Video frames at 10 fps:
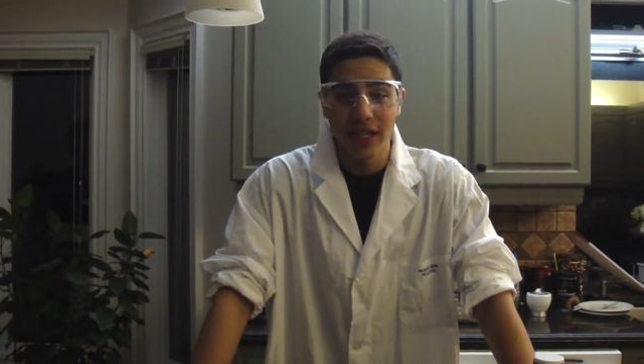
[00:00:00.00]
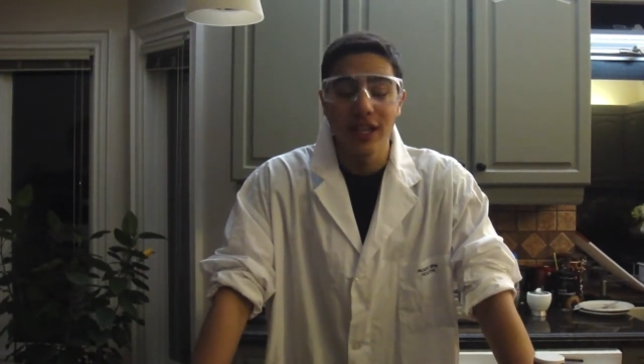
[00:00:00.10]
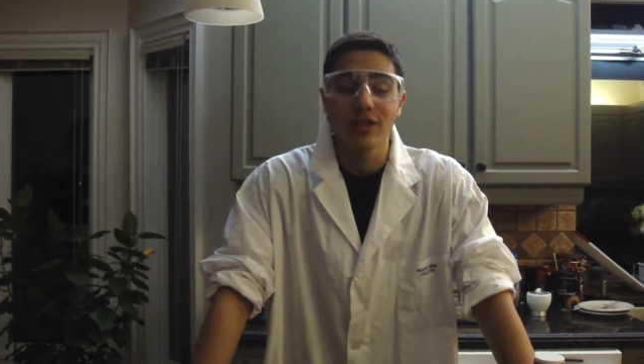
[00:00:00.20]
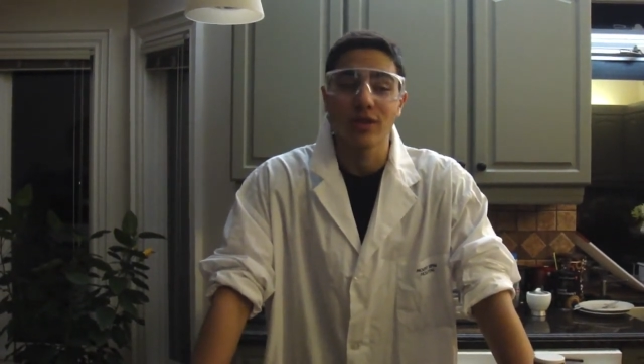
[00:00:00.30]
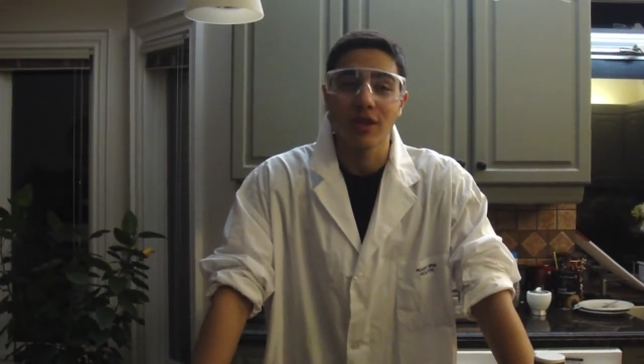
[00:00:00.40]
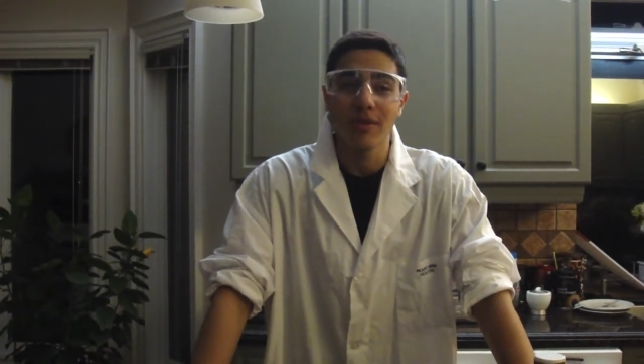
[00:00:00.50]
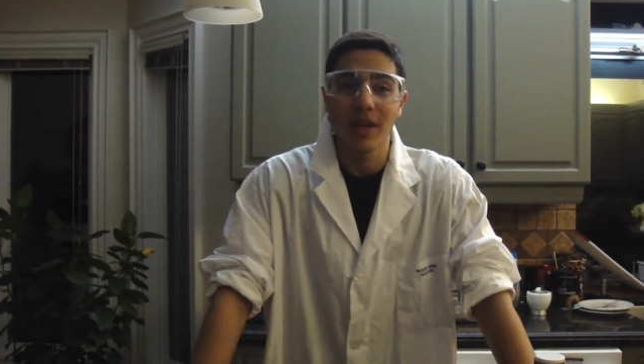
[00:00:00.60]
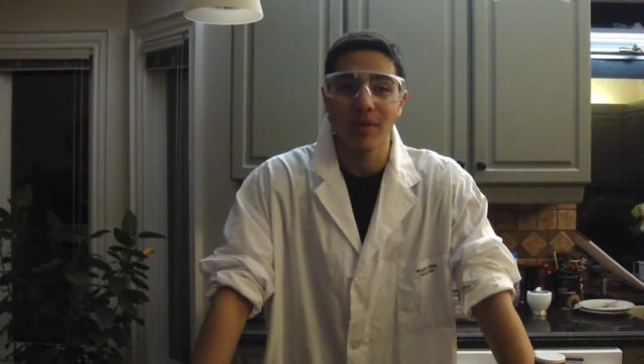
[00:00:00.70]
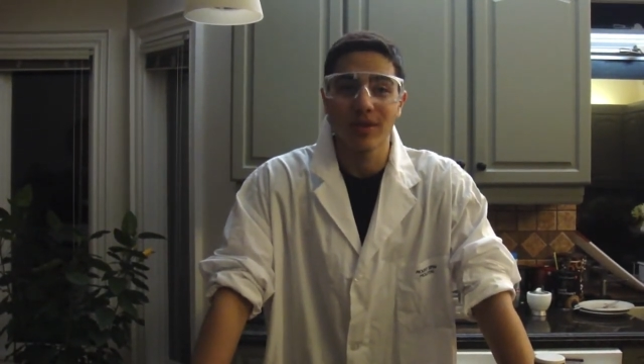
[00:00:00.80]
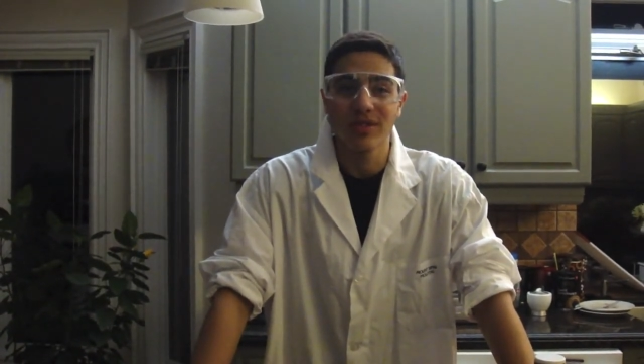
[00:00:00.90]
So some
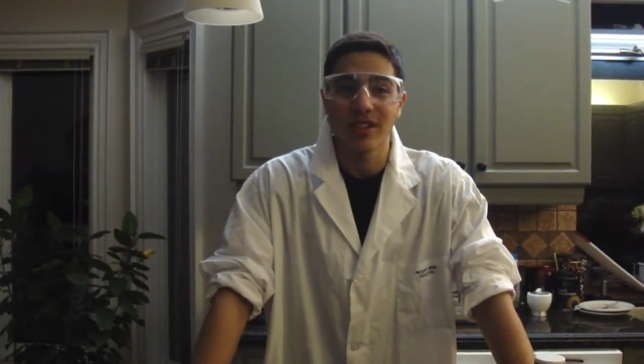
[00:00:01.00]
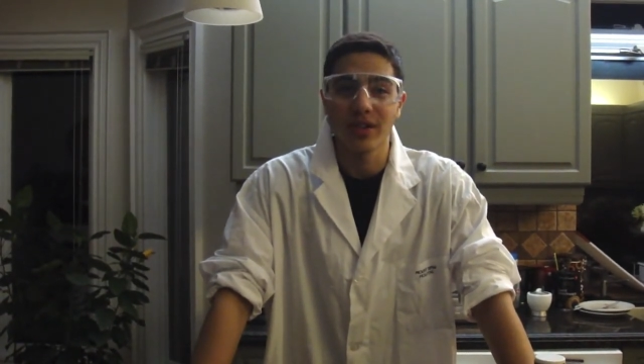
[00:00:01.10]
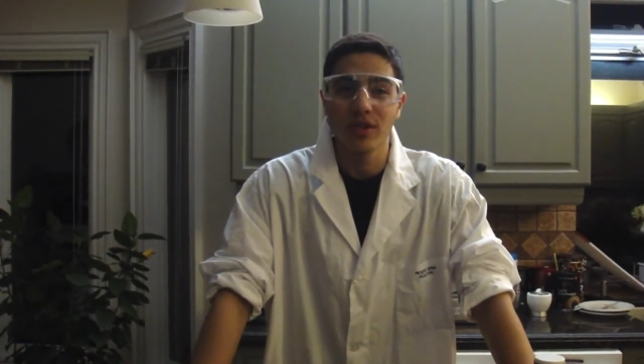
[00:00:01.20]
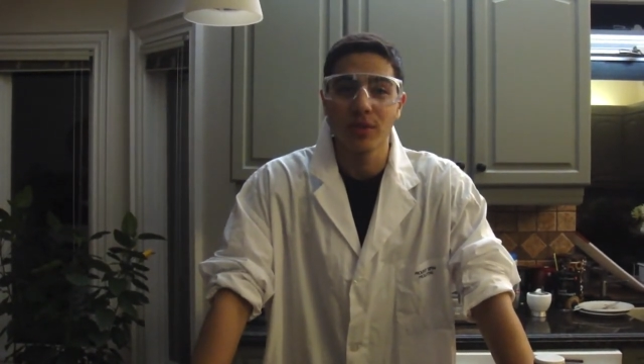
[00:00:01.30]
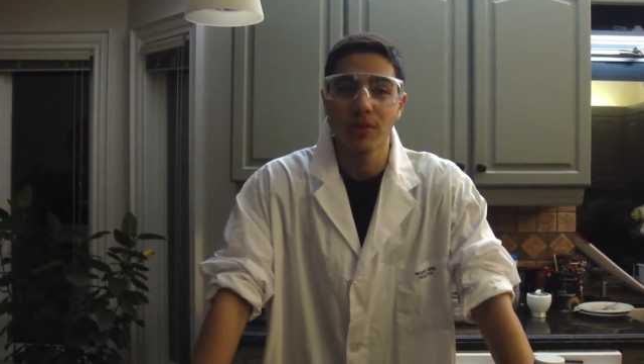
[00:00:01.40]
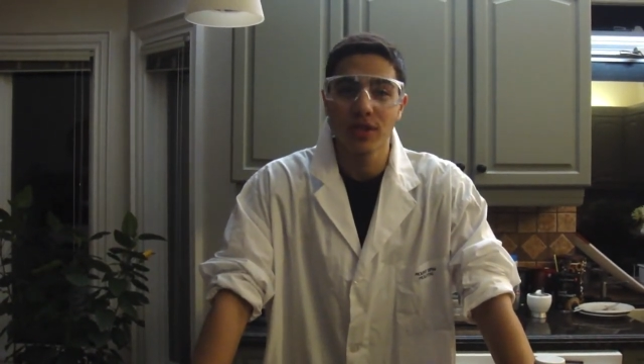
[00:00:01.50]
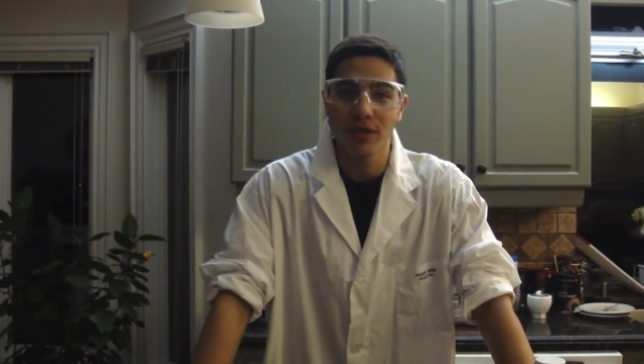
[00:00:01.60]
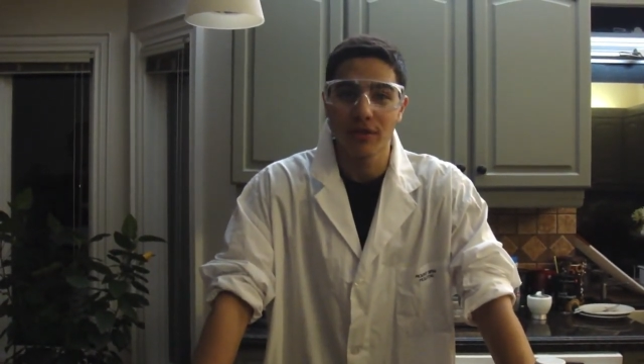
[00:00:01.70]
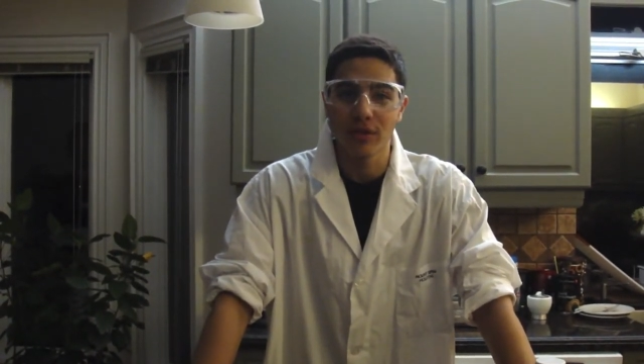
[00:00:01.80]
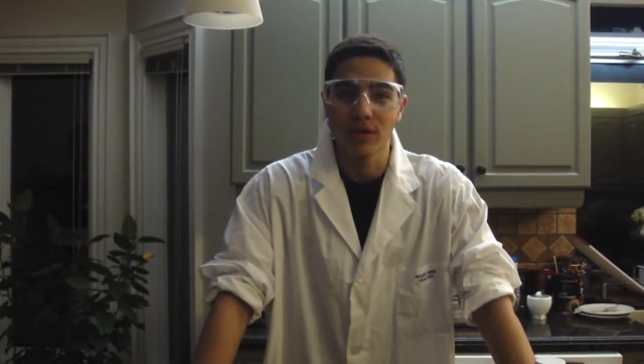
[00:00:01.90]
chemicals are used to preserve
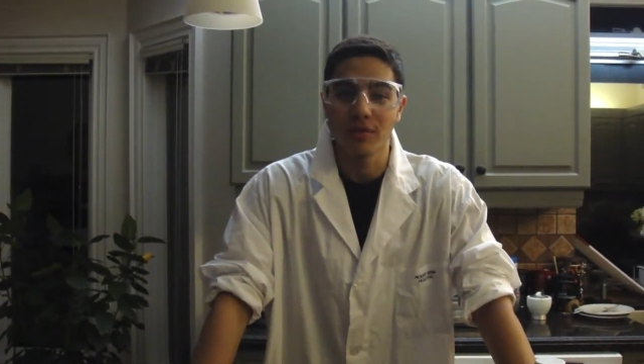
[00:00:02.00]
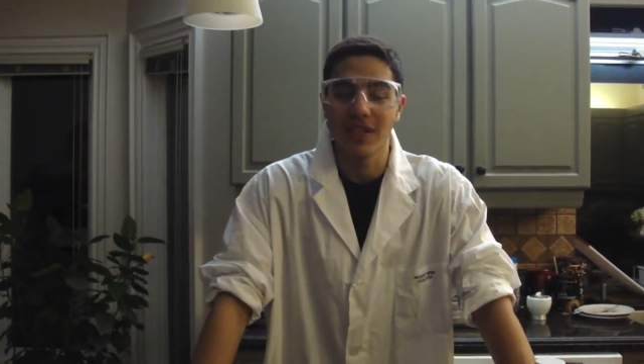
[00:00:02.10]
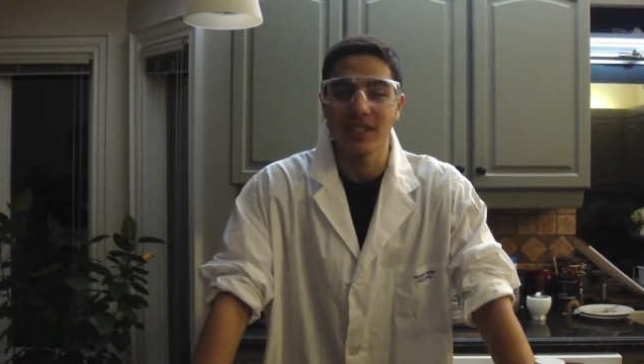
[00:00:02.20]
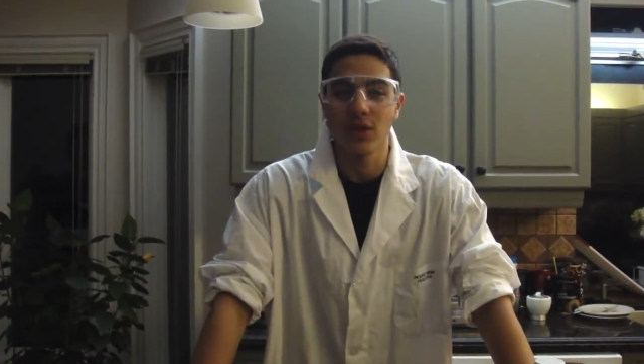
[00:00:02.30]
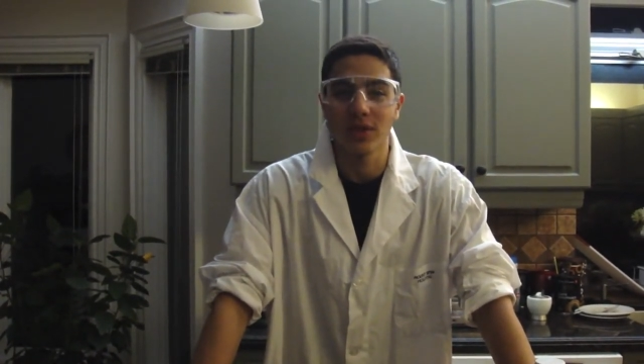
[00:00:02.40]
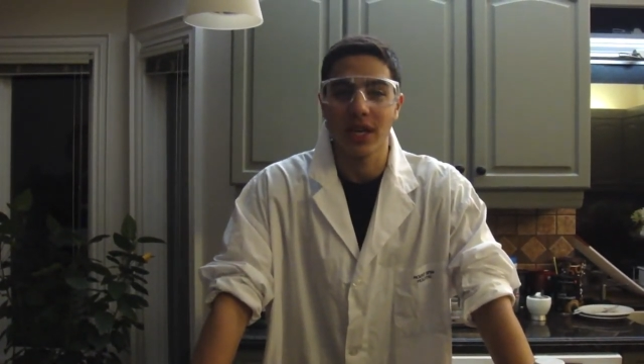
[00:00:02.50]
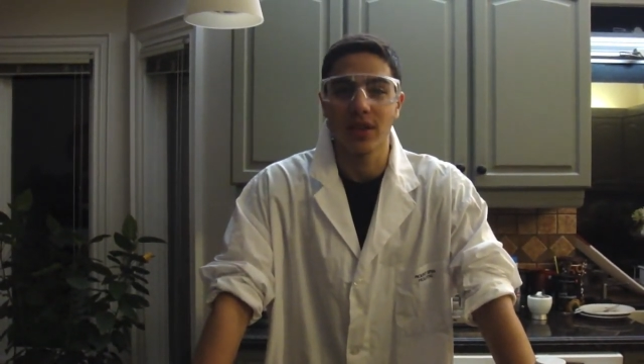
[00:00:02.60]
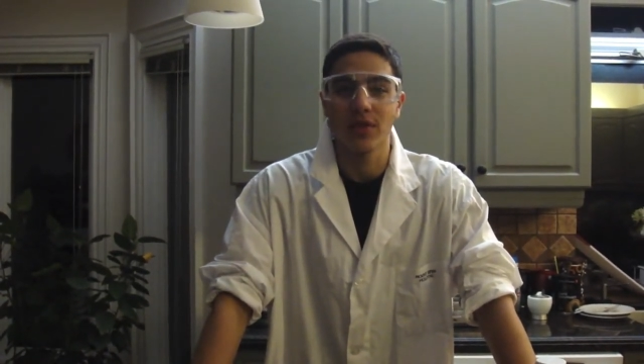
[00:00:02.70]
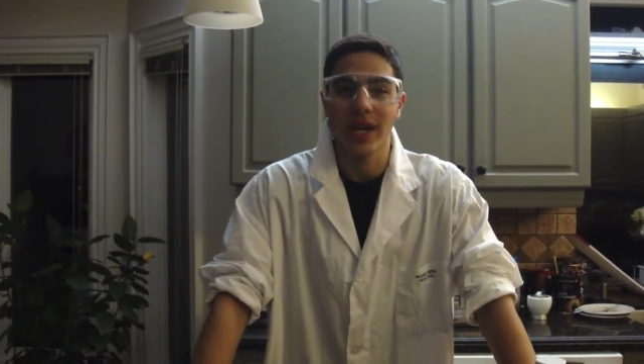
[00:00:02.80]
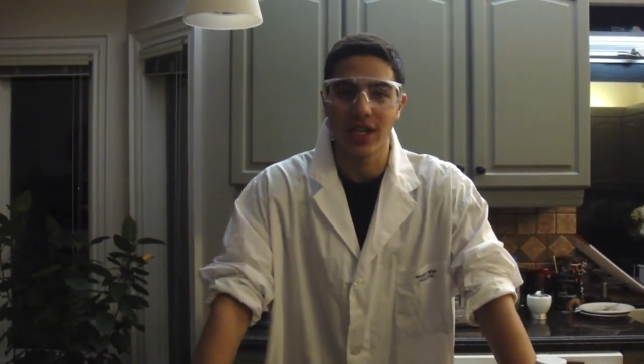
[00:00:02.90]
foods by slowing down the
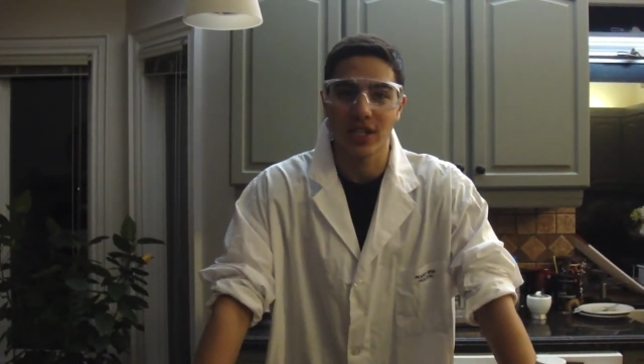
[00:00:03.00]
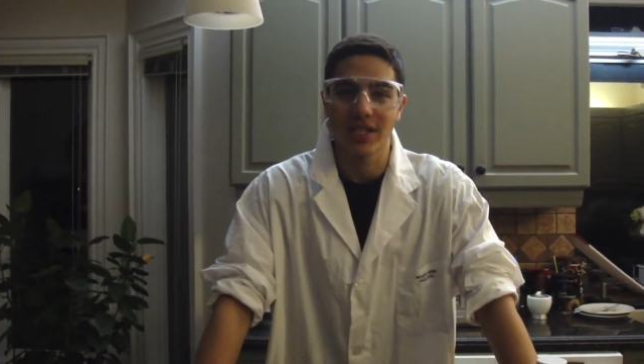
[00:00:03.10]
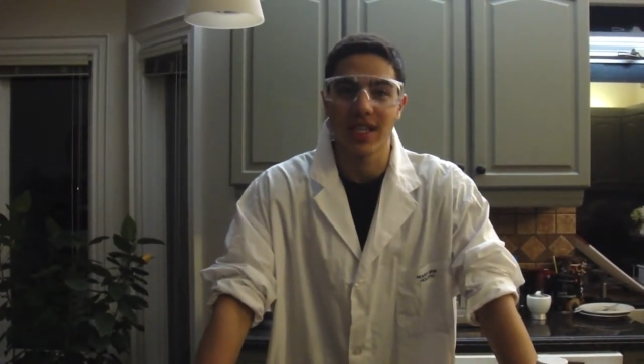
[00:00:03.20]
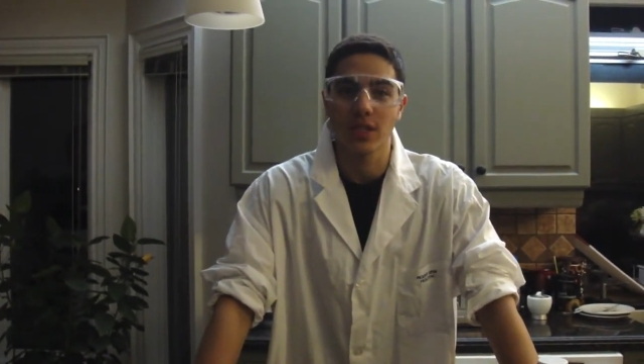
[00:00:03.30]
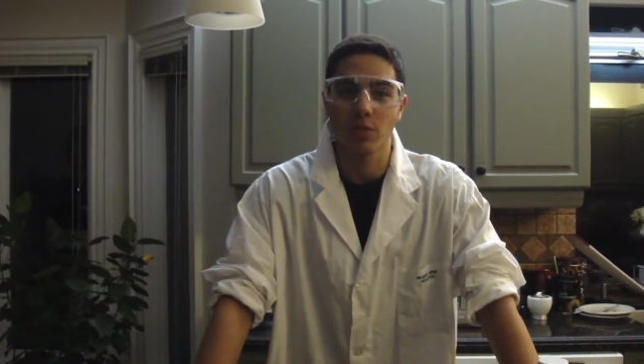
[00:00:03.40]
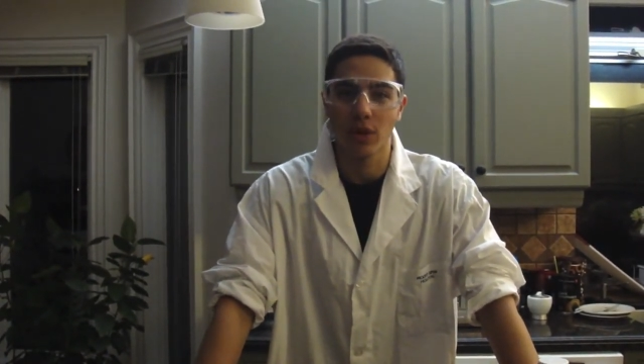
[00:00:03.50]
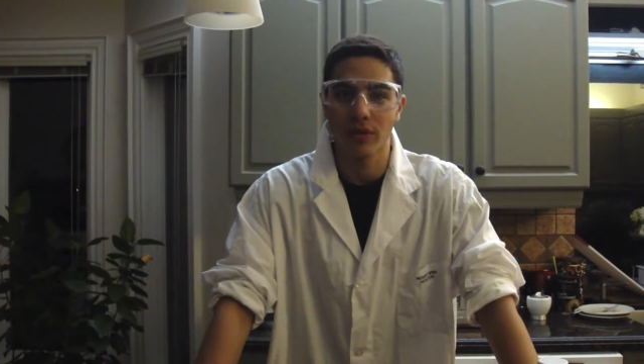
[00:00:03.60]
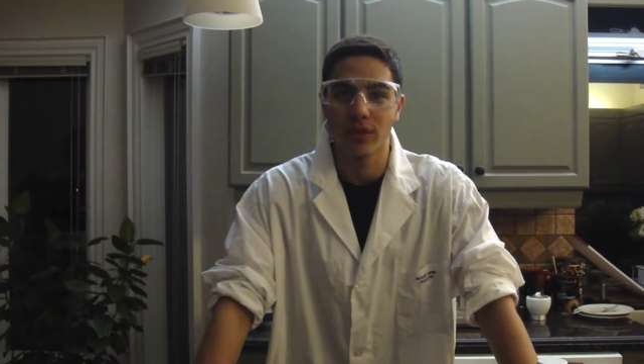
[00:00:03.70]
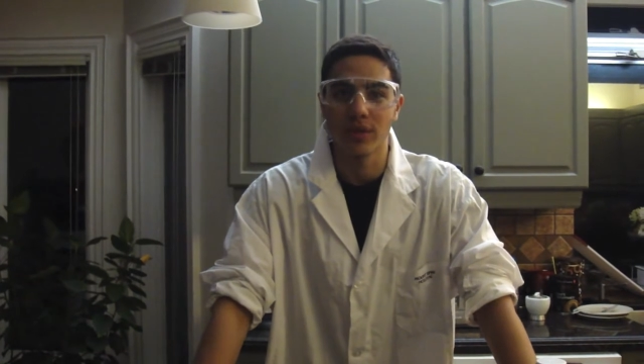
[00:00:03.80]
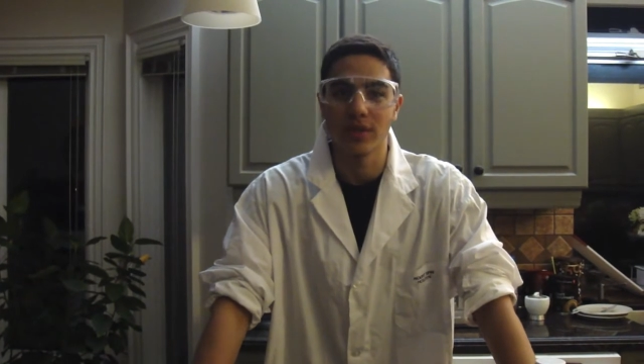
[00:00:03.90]
reactions that spoil
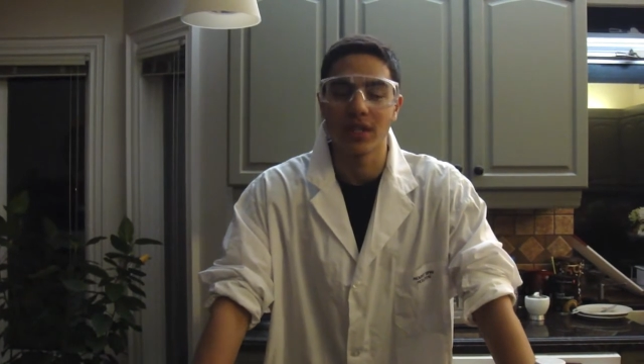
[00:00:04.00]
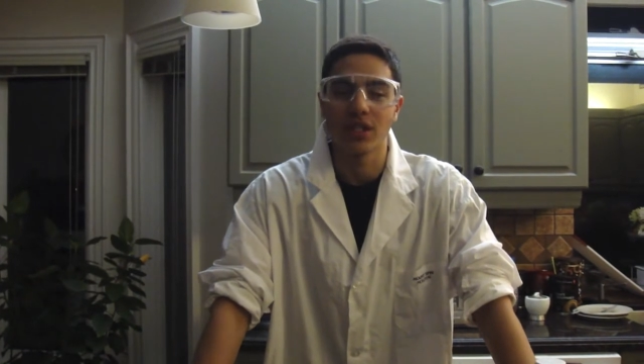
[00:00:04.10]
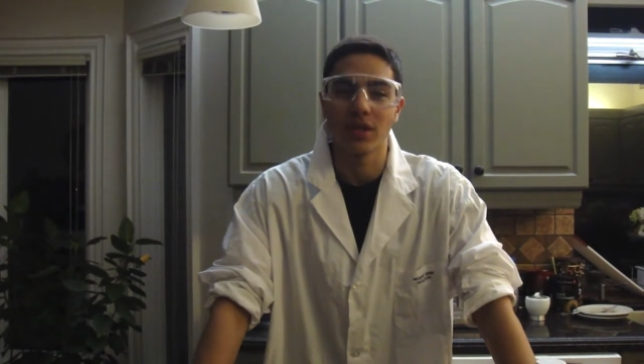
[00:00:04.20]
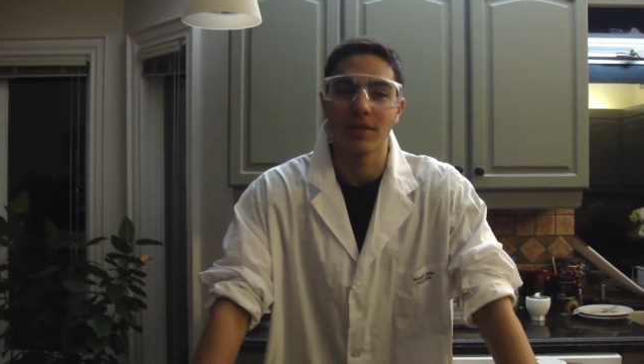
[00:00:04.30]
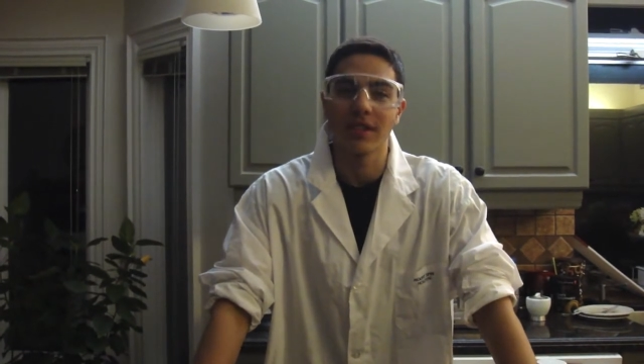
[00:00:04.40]
food, such as